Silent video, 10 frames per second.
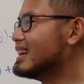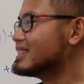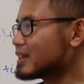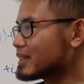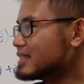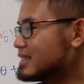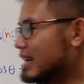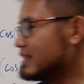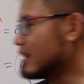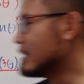So that's the
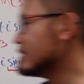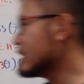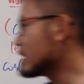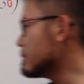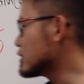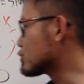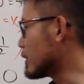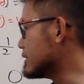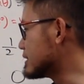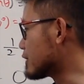idea. Now let me just
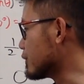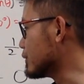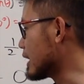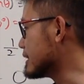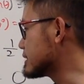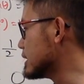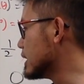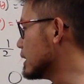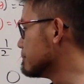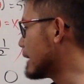write this down for you guys.
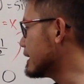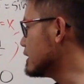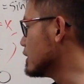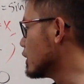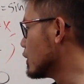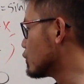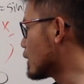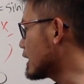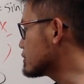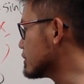By the
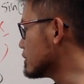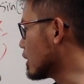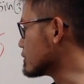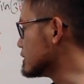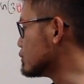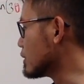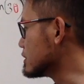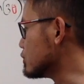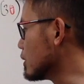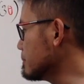rational zero
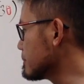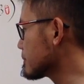theorem,